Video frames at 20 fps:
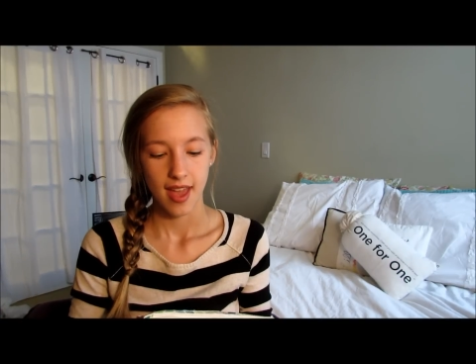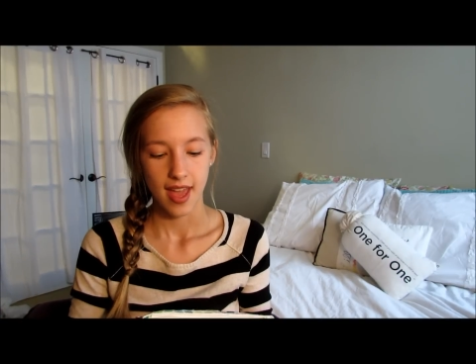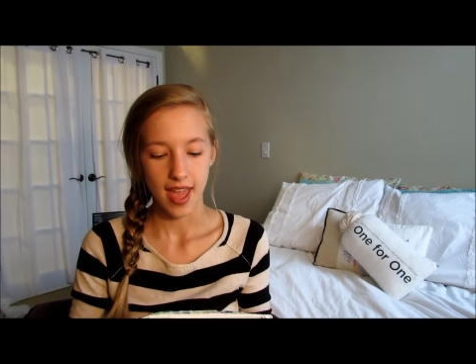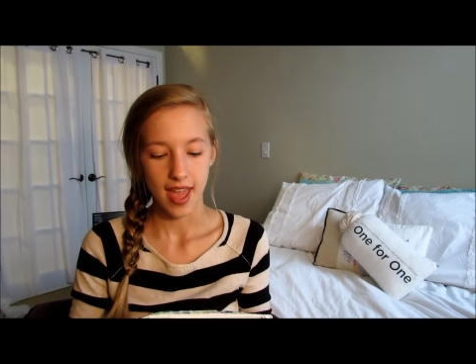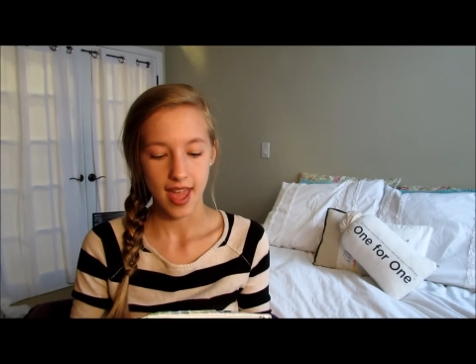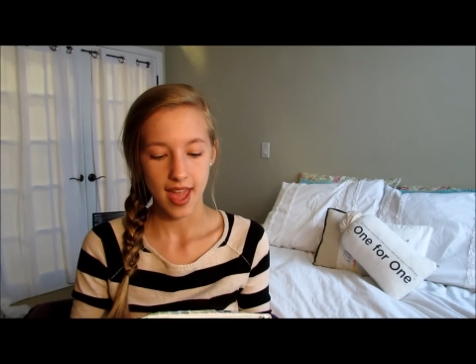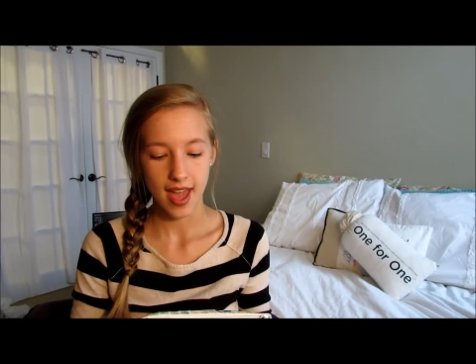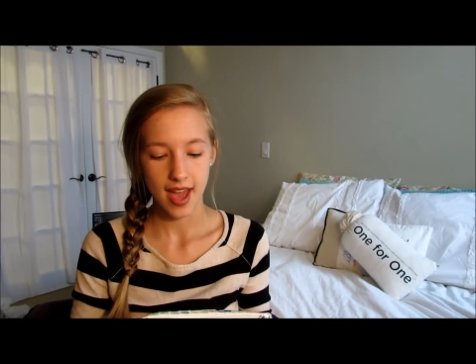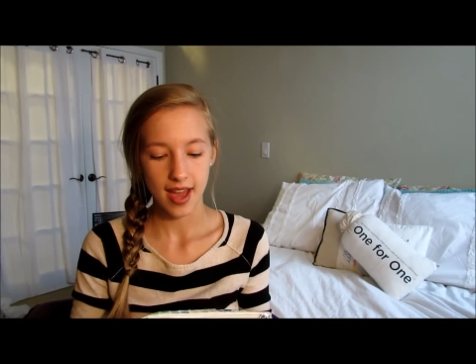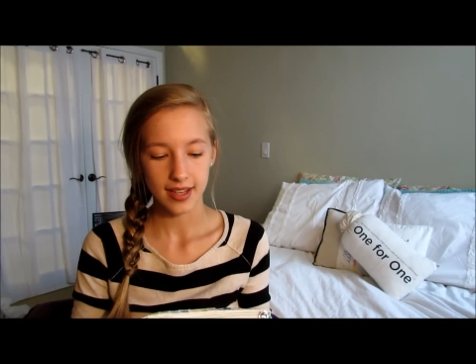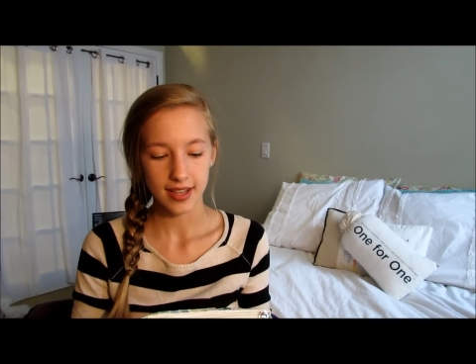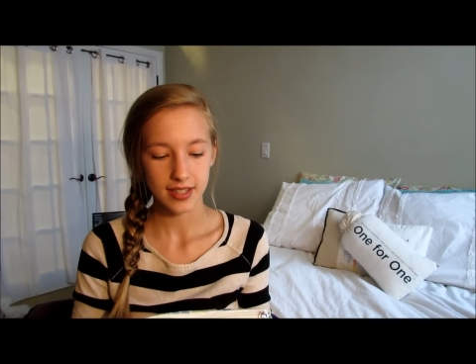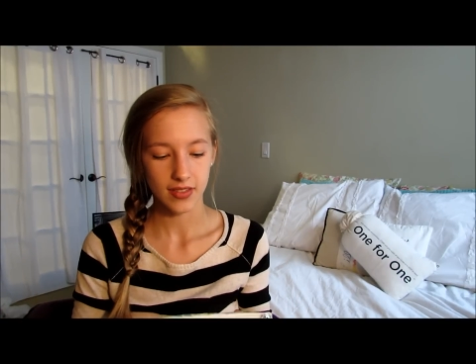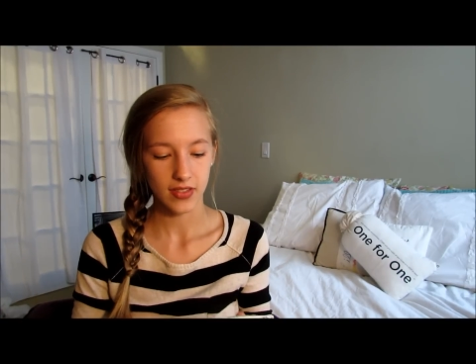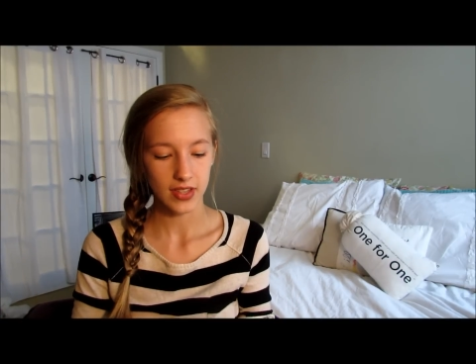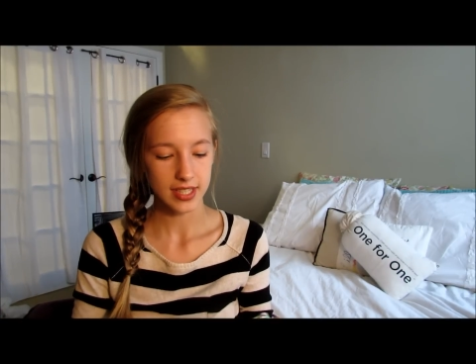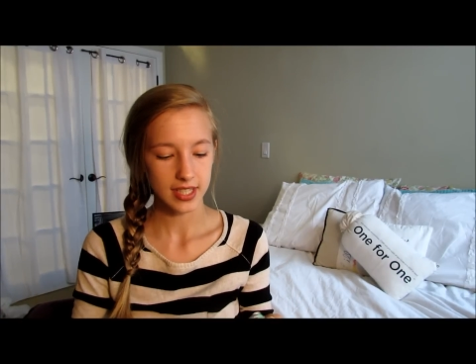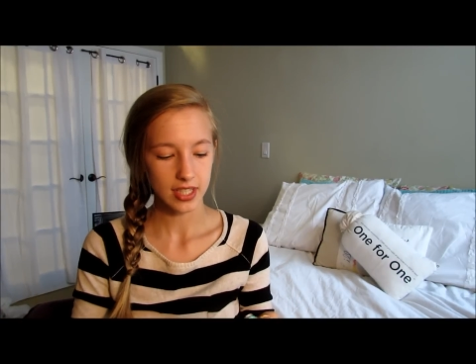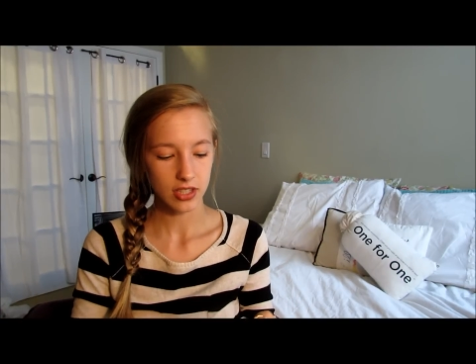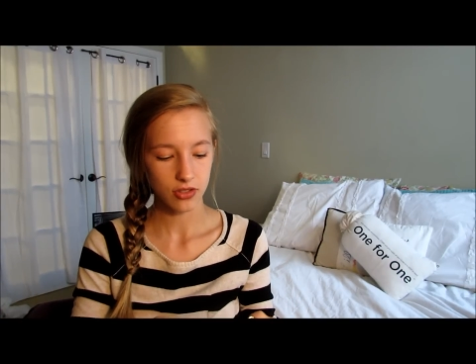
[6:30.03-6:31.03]
And
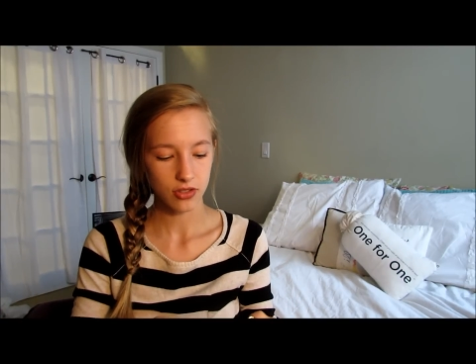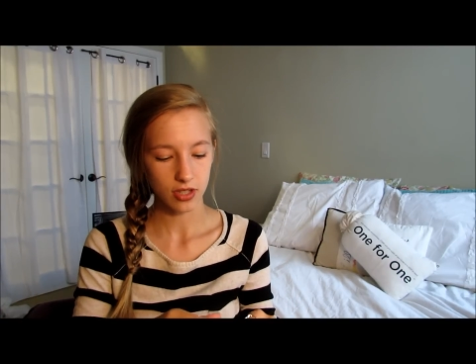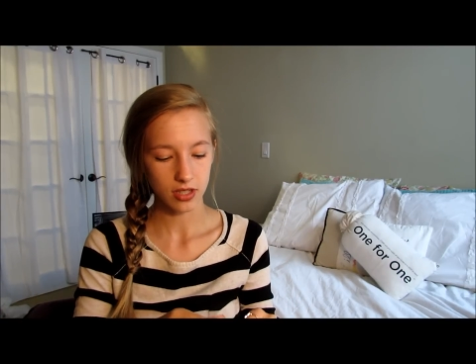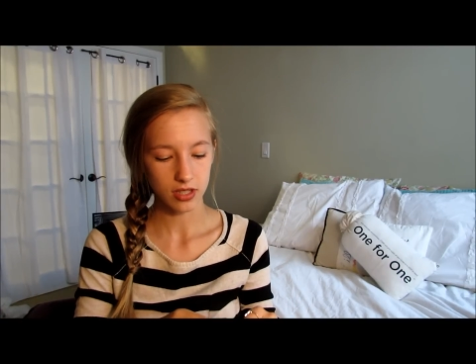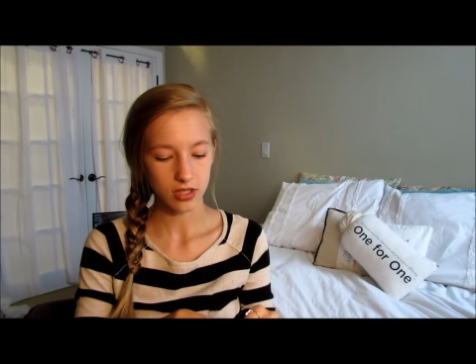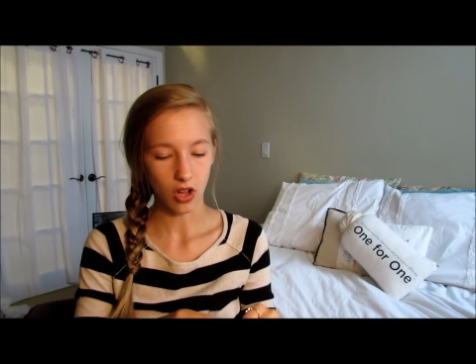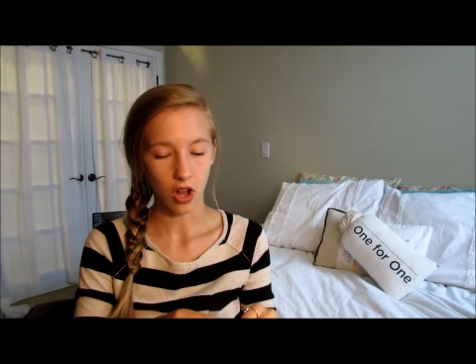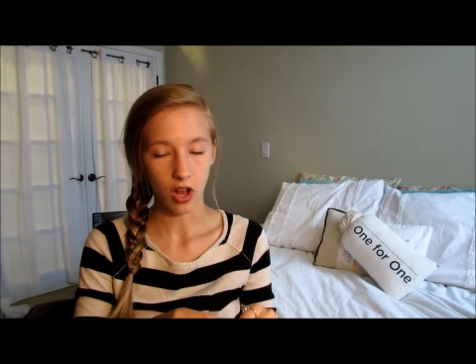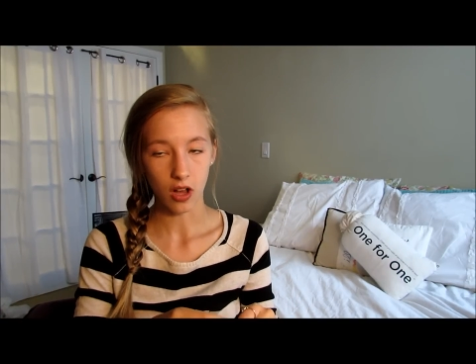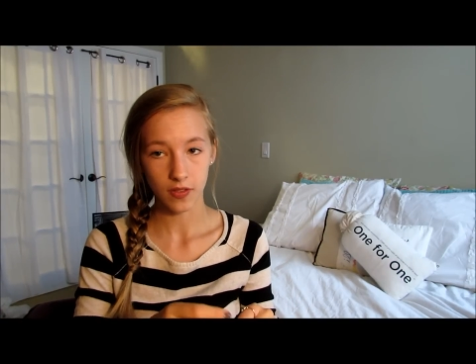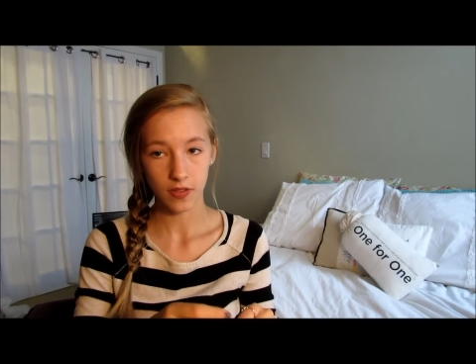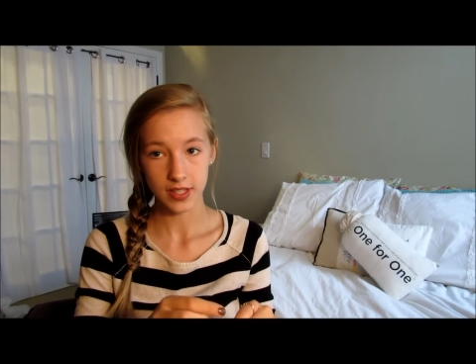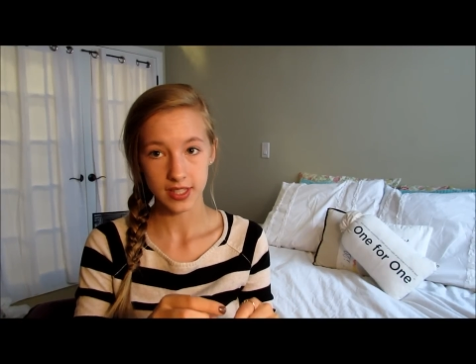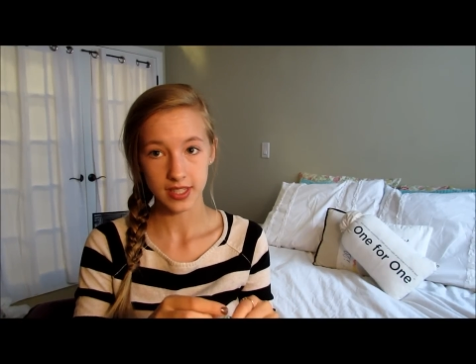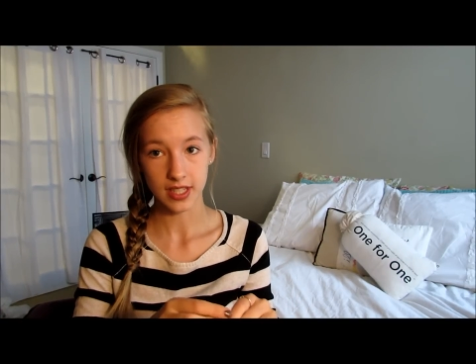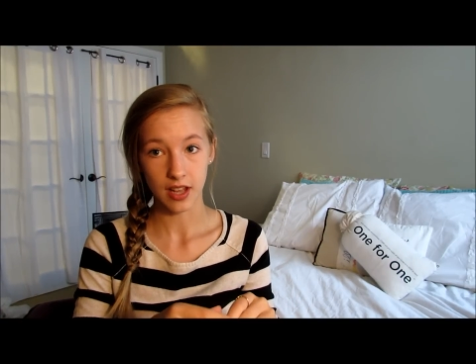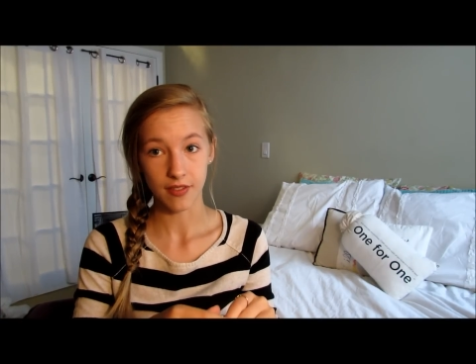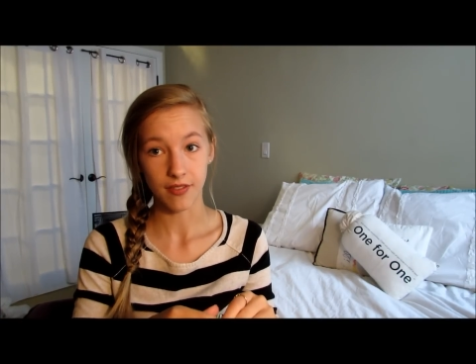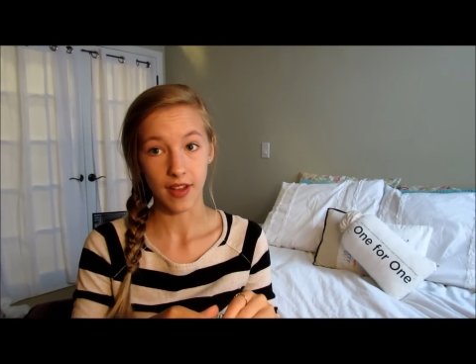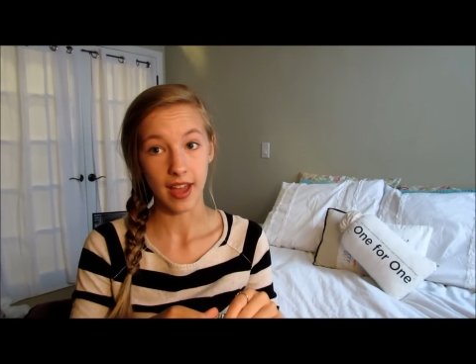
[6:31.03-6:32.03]
this is just all the
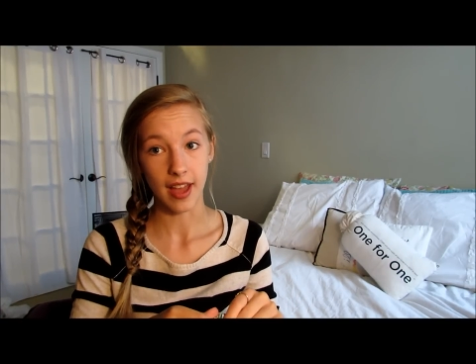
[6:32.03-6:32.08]
stuff